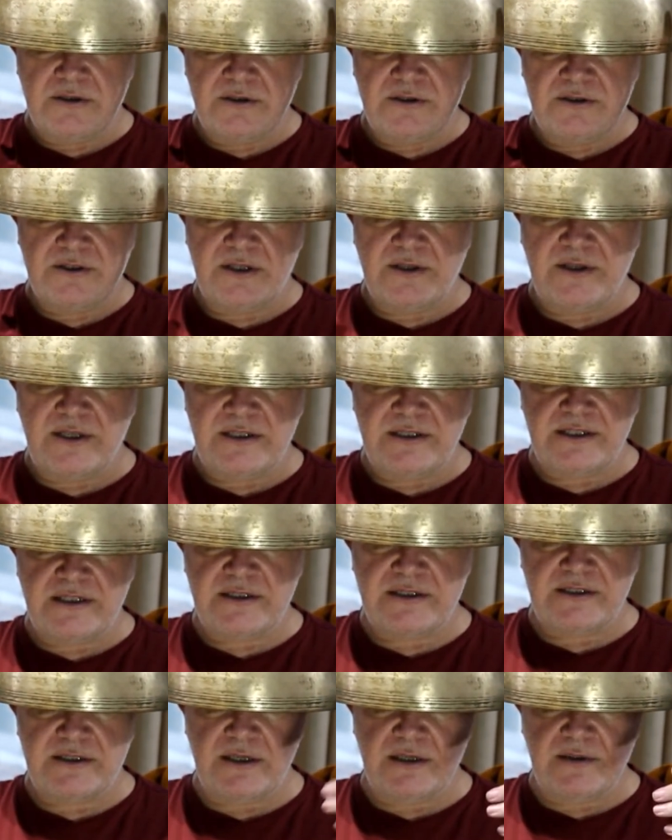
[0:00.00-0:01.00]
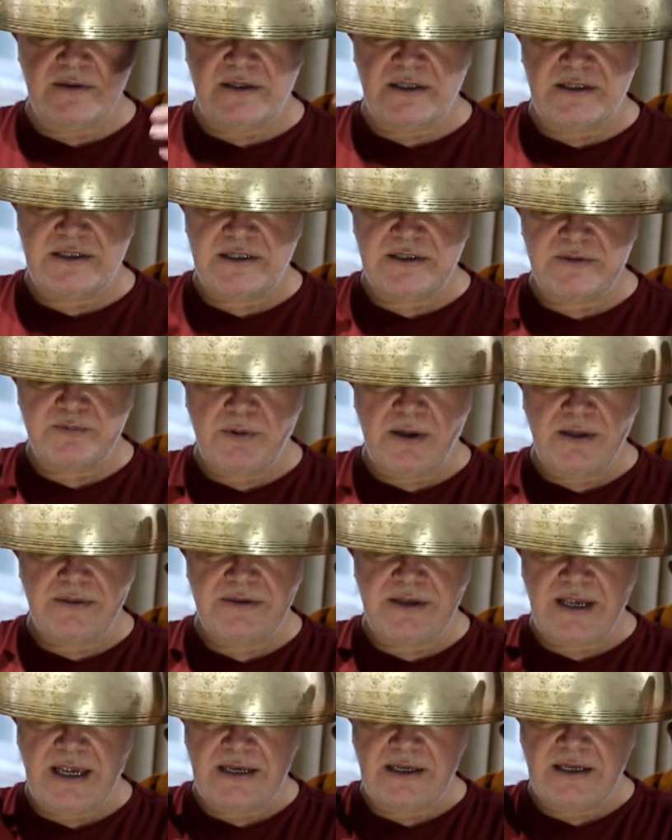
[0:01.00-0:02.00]
So this is one
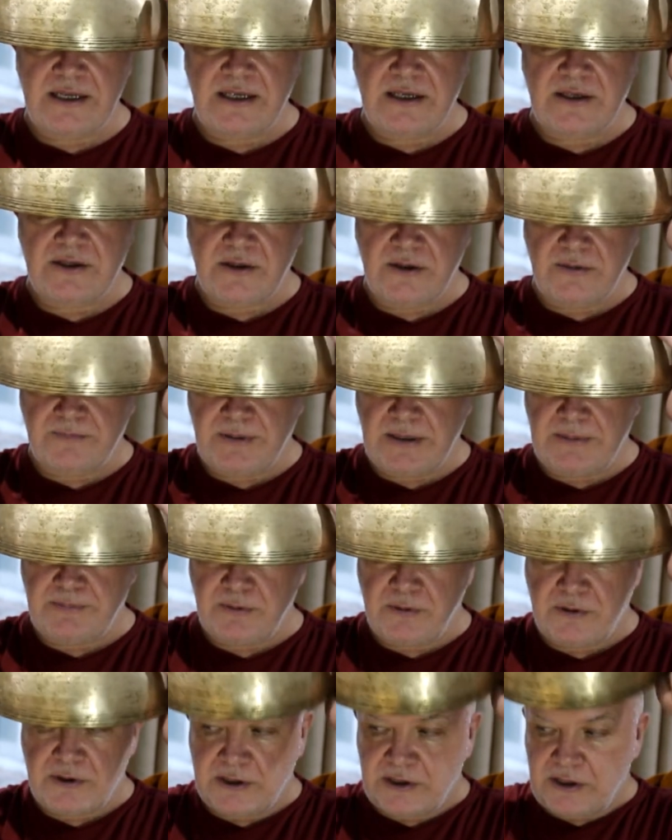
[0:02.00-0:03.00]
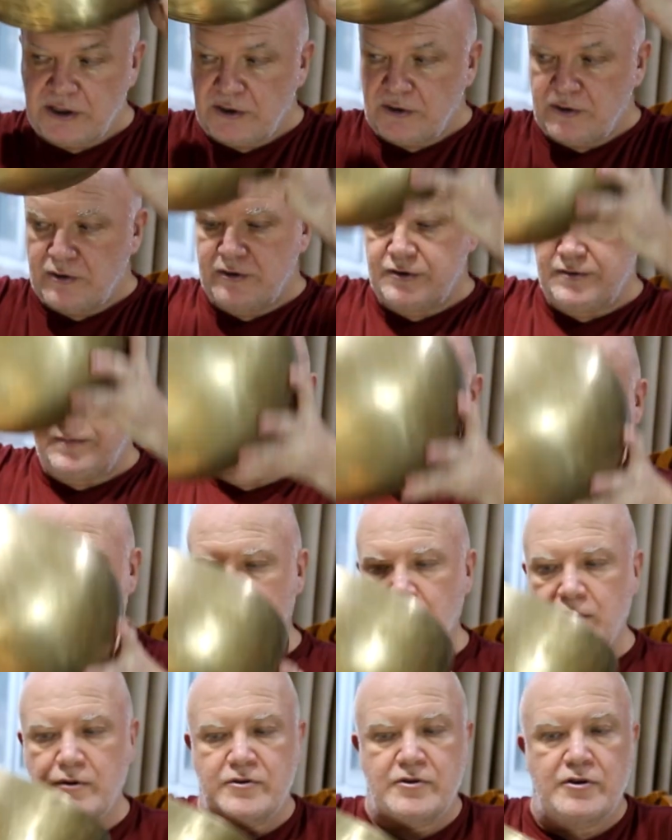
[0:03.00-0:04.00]
technique that people can use
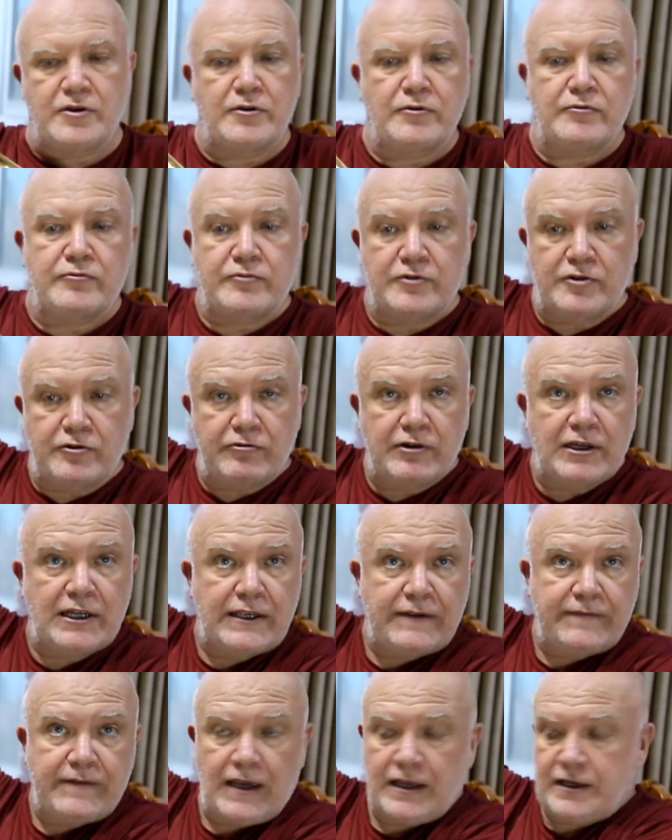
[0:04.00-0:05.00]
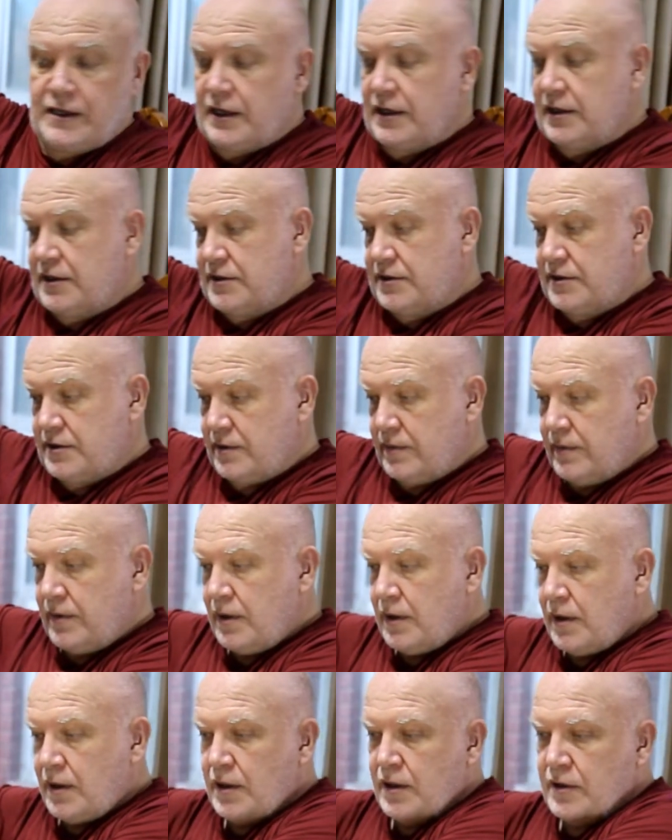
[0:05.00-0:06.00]
to relieve headaches.
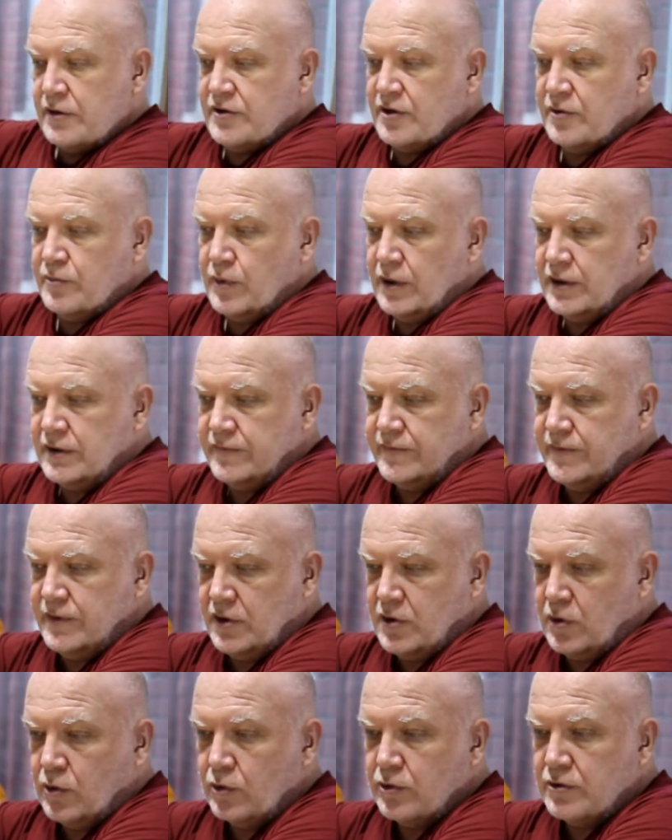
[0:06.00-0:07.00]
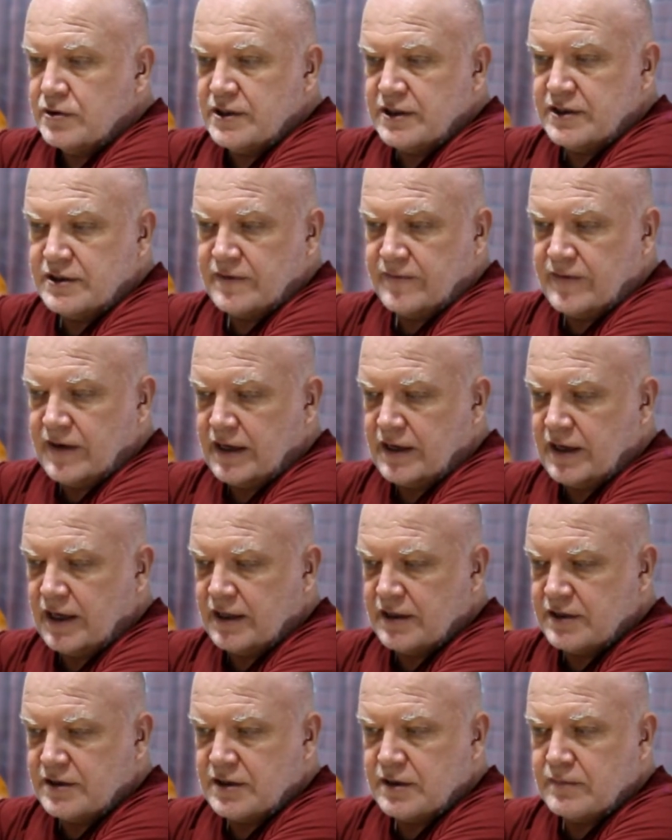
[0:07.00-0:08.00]
So one of the causes of
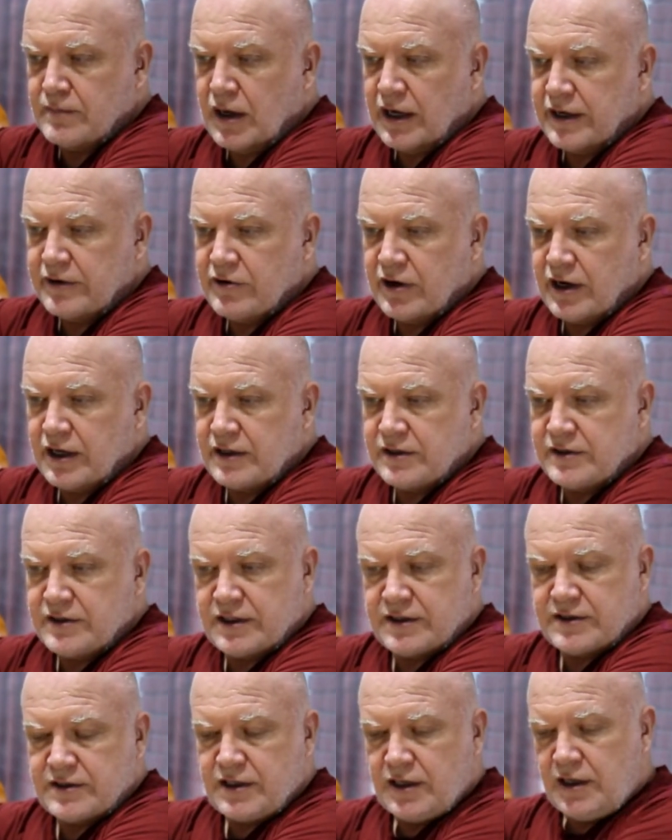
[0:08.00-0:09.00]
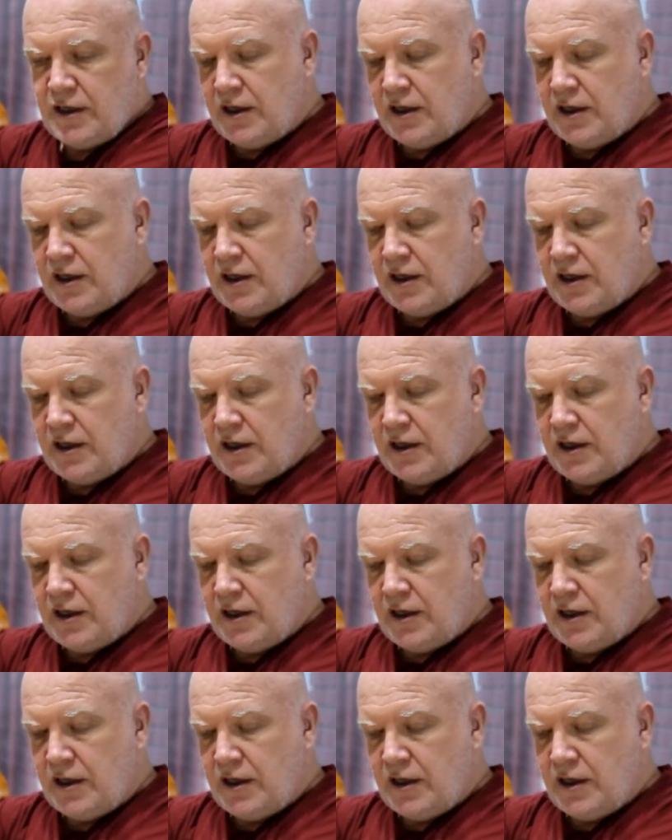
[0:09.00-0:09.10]
headaches and migraines is